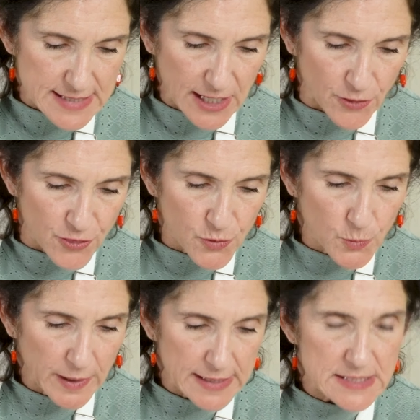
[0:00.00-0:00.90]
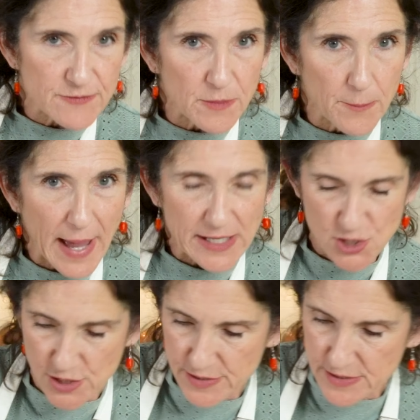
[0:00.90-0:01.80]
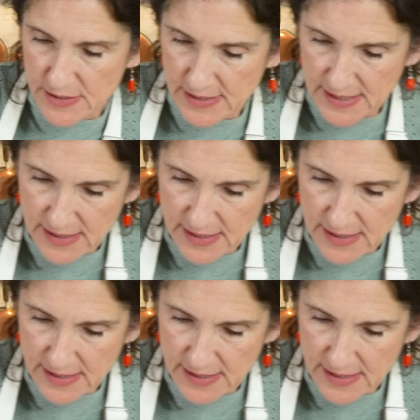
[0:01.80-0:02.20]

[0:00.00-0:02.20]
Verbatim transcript: like in three different batches.